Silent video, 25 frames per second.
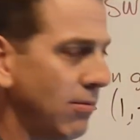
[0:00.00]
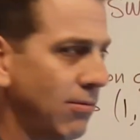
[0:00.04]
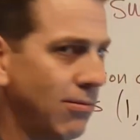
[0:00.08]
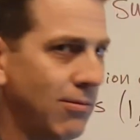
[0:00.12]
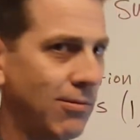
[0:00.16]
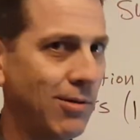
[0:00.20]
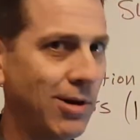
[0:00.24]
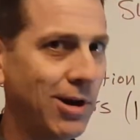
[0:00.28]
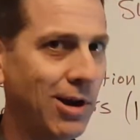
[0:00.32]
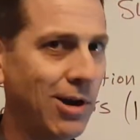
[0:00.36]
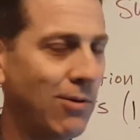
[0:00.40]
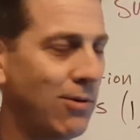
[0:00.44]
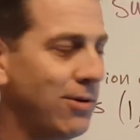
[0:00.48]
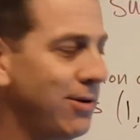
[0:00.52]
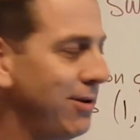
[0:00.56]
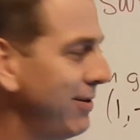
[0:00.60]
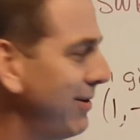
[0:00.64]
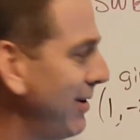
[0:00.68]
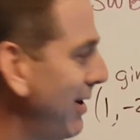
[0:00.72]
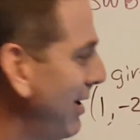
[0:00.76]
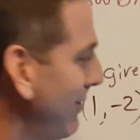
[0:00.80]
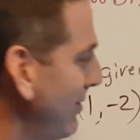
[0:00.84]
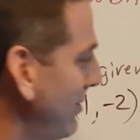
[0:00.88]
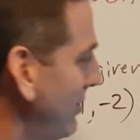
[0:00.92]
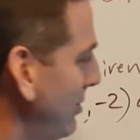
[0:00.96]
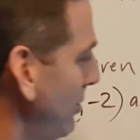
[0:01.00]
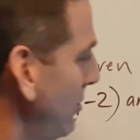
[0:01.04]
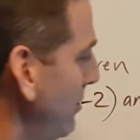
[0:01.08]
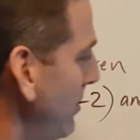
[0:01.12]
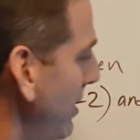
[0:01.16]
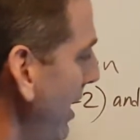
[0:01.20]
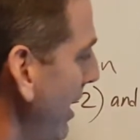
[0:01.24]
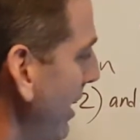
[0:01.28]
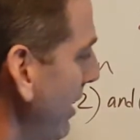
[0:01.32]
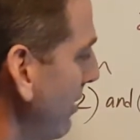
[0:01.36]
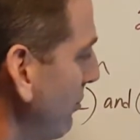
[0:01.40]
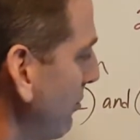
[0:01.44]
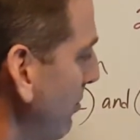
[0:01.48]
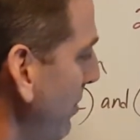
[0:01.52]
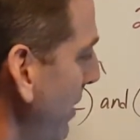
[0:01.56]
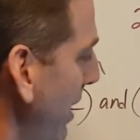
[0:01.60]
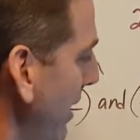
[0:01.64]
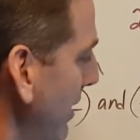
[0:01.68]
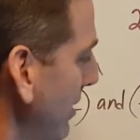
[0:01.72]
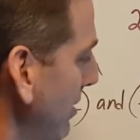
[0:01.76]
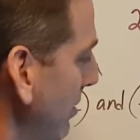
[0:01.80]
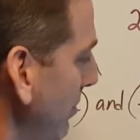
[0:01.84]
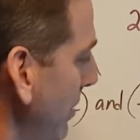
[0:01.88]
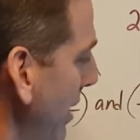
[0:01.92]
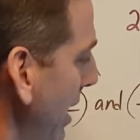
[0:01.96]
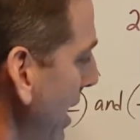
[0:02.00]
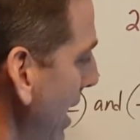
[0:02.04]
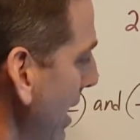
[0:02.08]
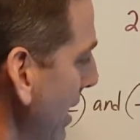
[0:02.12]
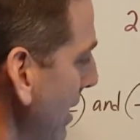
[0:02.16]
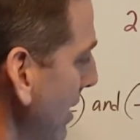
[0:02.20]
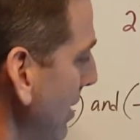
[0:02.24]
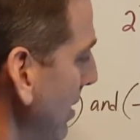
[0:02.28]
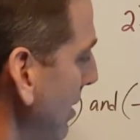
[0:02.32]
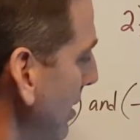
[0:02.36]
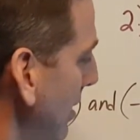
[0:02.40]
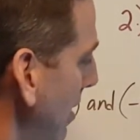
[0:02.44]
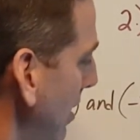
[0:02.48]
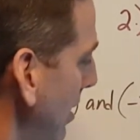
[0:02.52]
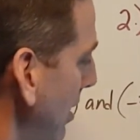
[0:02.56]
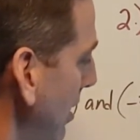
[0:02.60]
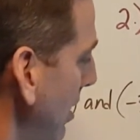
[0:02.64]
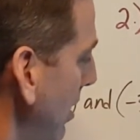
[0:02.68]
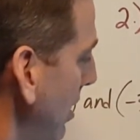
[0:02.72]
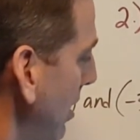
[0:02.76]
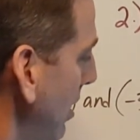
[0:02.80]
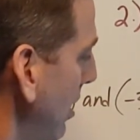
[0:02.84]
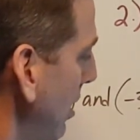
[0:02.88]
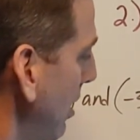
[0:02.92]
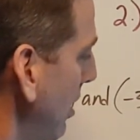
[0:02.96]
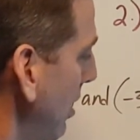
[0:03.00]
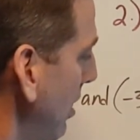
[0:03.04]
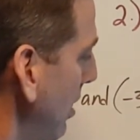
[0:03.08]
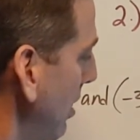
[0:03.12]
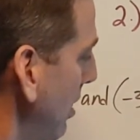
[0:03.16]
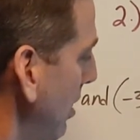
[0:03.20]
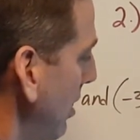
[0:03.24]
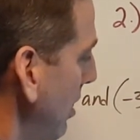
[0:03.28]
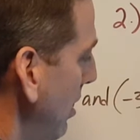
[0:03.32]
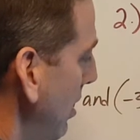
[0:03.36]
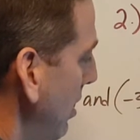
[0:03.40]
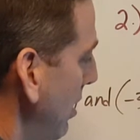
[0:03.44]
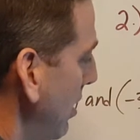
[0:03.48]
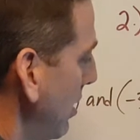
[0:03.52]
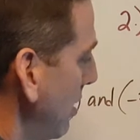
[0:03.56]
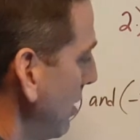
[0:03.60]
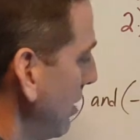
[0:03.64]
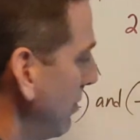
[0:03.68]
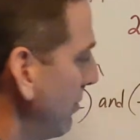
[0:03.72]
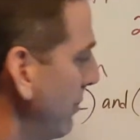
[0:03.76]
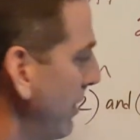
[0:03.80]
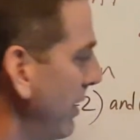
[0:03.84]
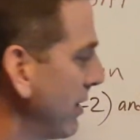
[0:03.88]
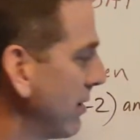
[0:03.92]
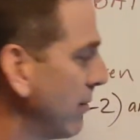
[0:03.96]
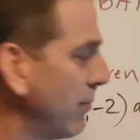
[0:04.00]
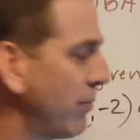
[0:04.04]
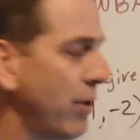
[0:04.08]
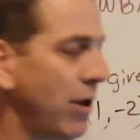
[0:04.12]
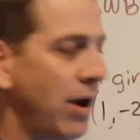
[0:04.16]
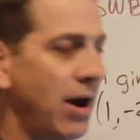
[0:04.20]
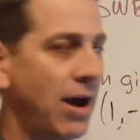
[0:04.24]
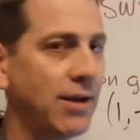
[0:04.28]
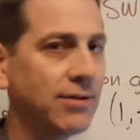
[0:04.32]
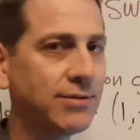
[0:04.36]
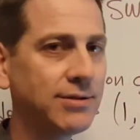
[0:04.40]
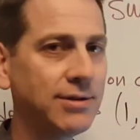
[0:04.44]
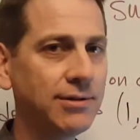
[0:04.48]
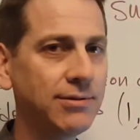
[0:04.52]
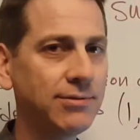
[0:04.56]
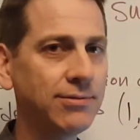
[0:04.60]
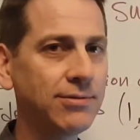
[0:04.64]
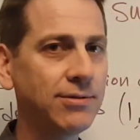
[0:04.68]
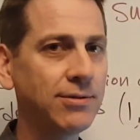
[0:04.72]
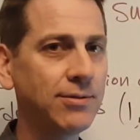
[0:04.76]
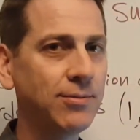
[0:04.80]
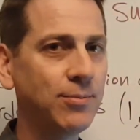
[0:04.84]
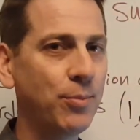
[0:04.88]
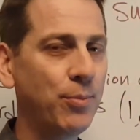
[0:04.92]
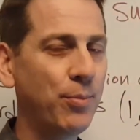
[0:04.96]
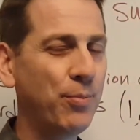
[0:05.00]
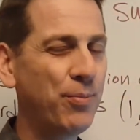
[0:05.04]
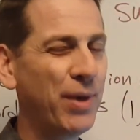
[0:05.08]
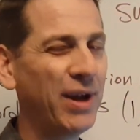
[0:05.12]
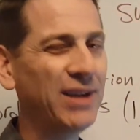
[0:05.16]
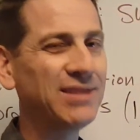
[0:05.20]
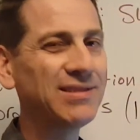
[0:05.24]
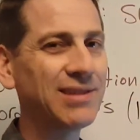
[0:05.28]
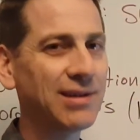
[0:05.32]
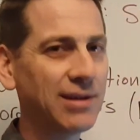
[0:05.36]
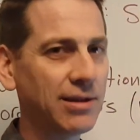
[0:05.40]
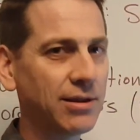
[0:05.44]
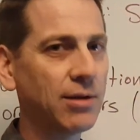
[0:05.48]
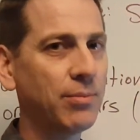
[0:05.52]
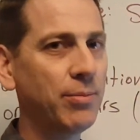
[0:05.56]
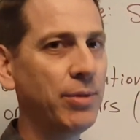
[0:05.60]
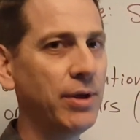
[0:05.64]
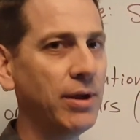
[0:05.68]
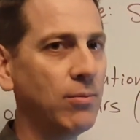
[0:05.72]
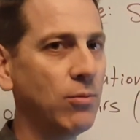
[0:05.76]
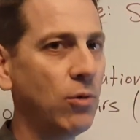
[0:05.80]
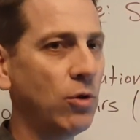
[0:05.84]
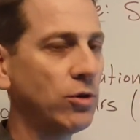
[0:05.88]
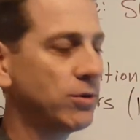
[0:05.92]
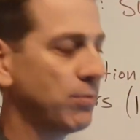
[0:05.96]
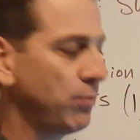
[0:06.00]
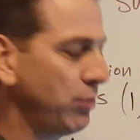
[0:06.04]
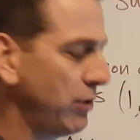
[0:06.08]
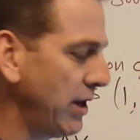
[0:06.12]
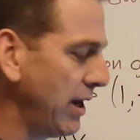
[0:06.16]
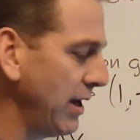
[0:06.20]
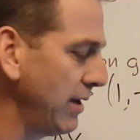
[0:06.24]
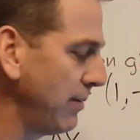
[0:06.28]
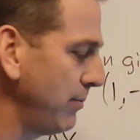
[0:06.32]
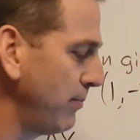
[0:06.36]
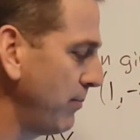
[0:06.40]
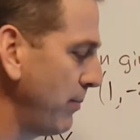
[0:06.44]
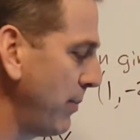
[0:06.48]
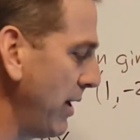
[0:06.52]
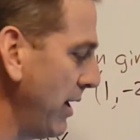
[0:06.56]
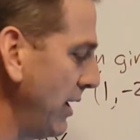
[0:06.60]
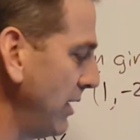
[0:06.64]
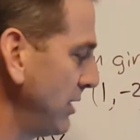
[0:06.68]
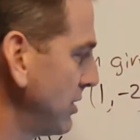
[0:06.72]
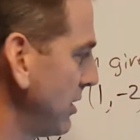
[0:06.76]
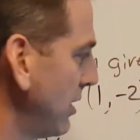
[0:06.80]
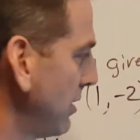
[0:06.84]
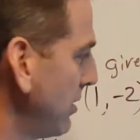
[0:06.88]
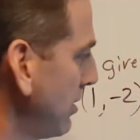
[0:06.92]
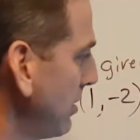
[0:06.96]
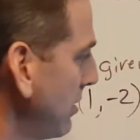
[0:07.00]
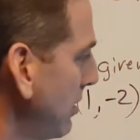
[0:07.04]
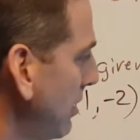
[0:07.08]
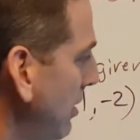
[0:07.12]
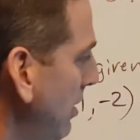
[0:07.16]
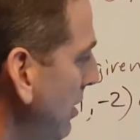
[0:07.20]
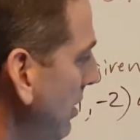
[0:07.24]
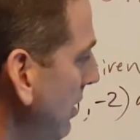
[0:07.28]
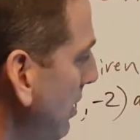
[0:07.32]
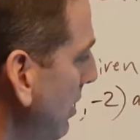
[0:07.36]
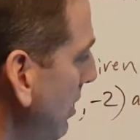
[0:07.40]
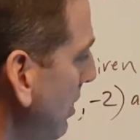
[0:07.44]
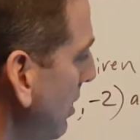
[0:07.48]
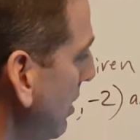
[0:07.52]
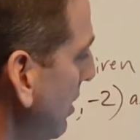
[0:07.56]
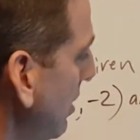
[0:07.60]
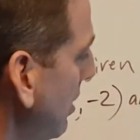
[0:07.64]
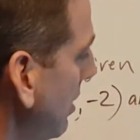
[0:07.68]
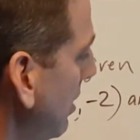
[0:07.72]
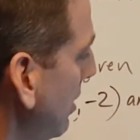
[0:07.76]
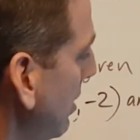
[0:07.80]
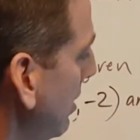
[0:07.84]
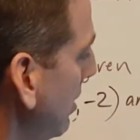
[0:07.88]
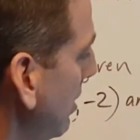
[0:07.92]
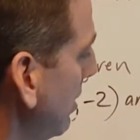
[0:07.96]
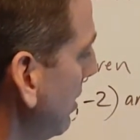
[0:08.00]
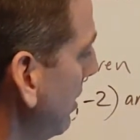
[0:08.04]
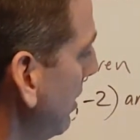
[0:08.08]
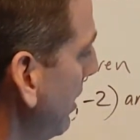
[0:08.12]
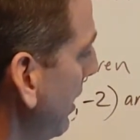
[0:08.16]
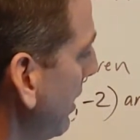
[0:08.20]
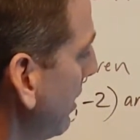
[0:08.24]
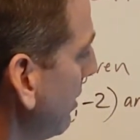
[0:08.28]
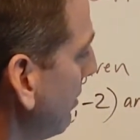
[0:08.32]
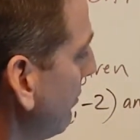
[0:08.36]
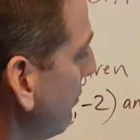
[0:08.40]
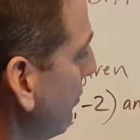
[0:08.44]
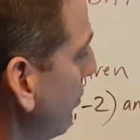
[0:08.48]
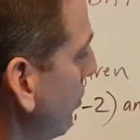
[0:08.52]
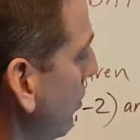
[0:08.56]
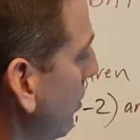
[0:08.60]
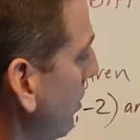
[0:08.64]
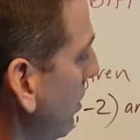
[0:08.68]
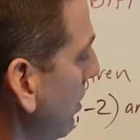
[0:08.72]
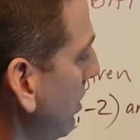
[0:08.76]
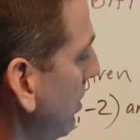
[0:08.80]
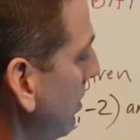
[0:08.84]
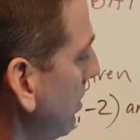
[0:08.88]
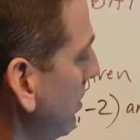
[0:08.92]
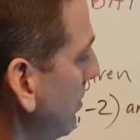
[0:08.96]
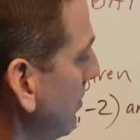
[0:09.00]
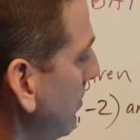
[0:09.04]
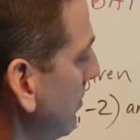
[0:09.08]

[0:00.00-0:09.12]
Well, when you have 2 negatives back to back, you make them positive. Basically, they're being multiplied by each other. -4